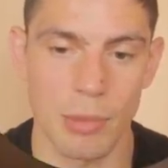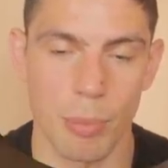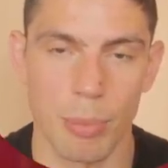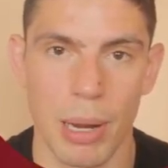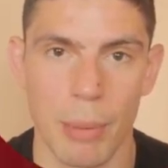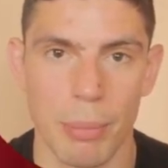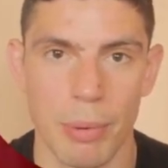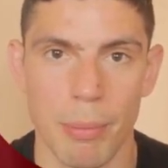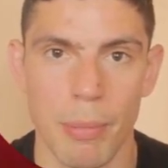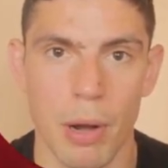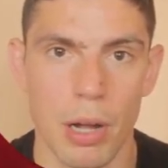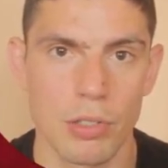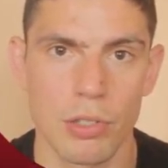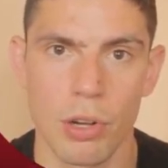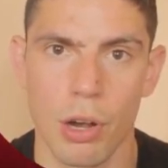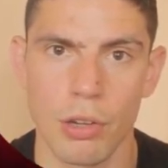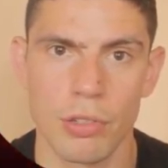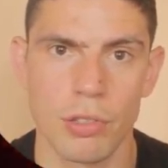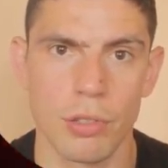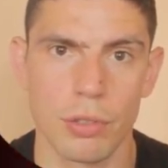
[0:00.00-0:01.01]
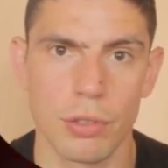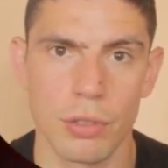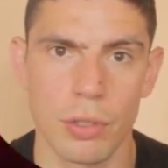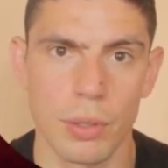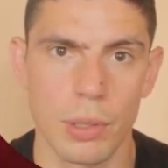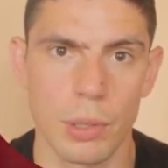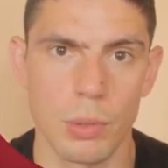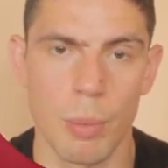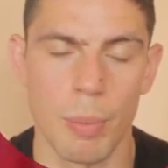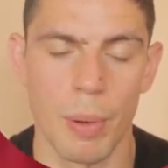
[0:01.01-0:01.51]
a problem. Mike Tyson used to
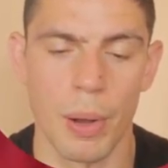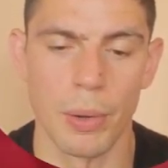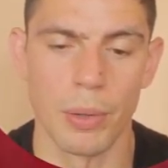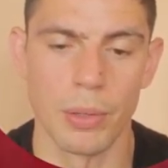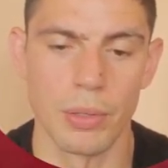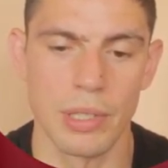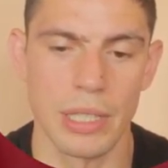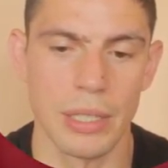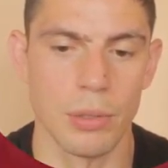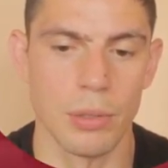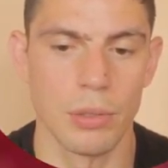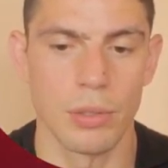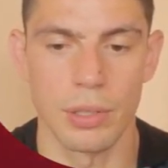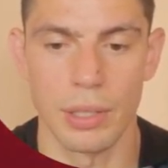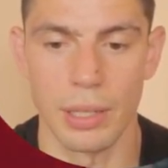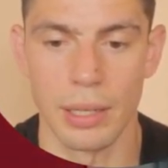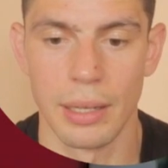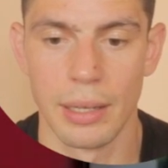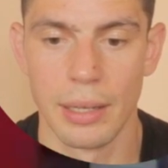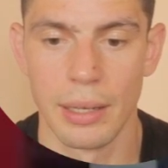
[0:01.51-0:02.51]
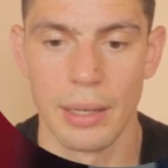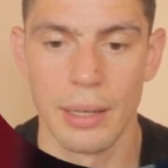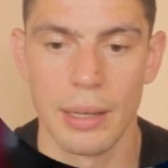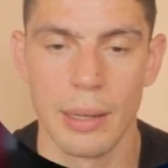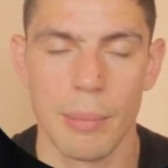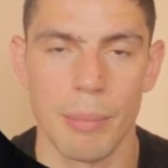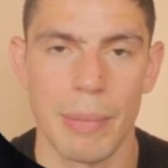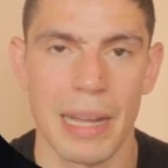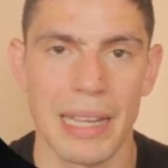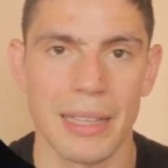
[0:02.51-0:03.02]
do it to opponents. He used to
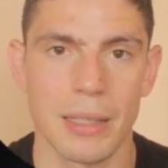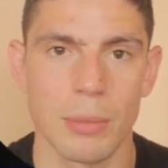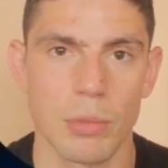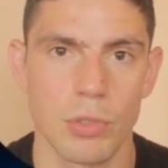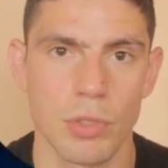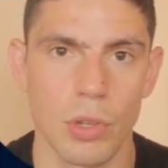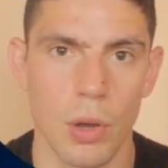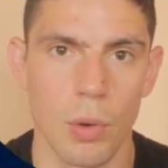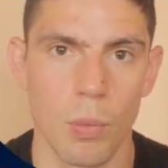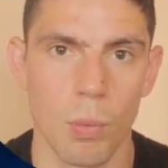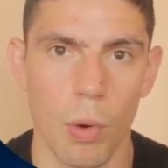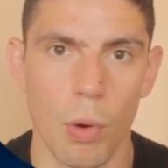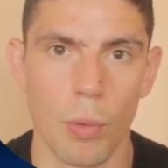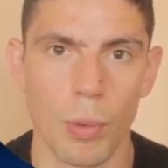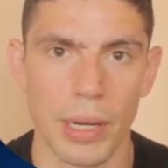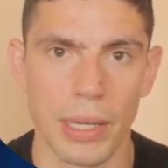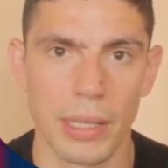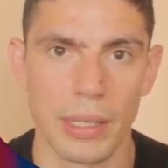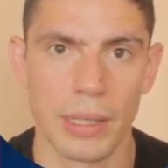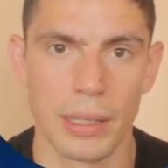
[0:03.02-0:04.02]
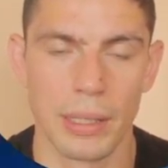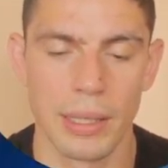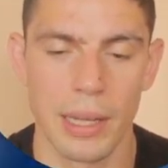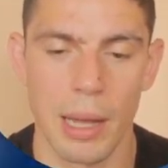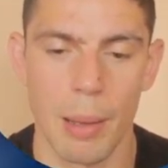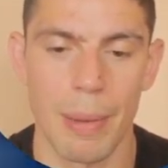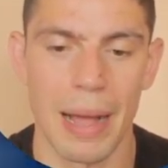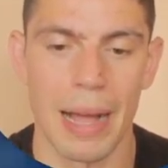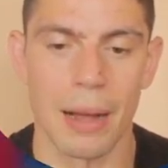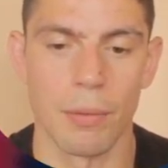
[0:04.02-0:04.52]
make them so worried
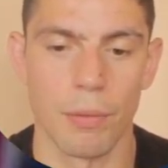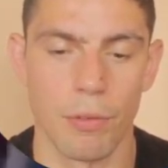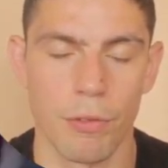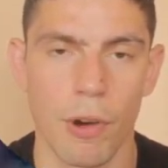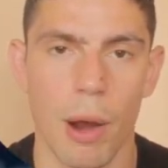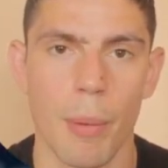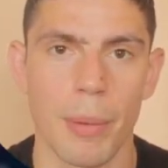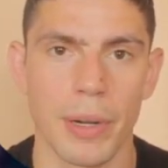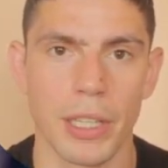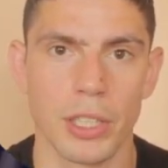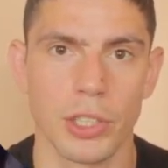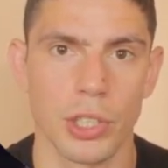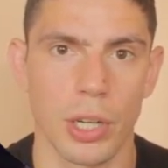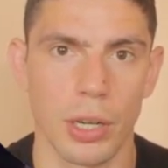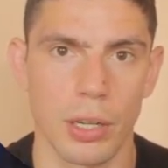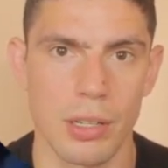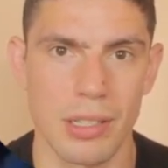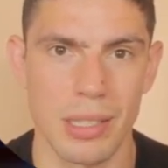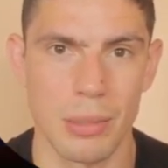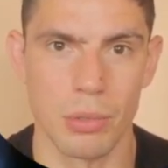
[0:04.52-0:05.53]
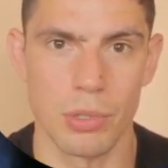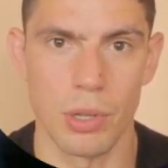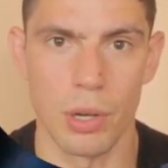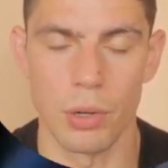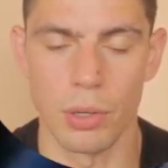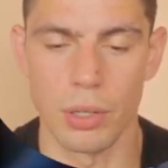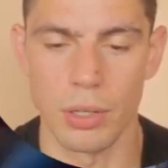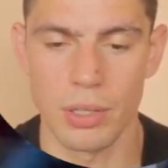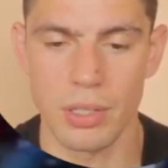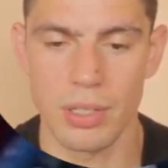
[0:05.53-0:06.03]
about throwing a shot because he was so
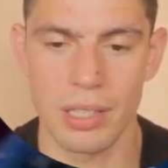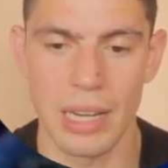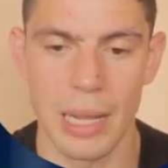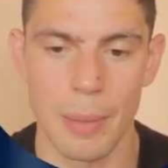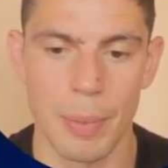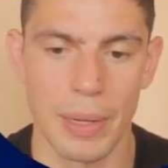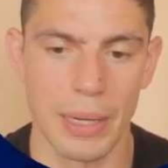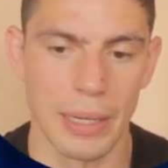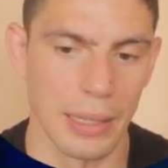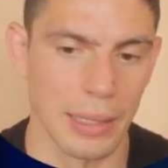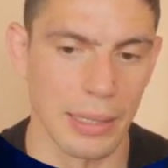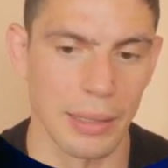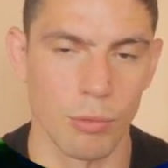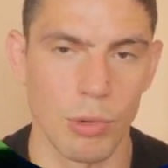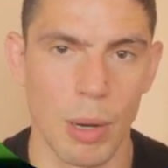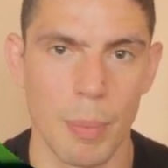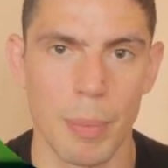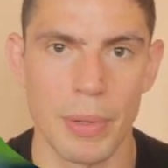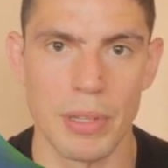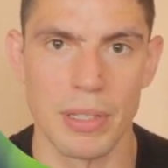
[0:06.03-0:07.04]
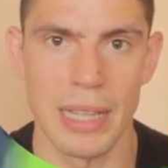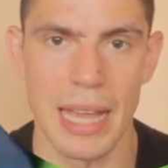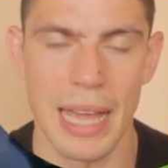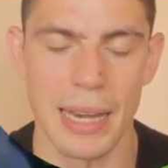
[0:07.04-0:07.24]
good at slipping and ripping to the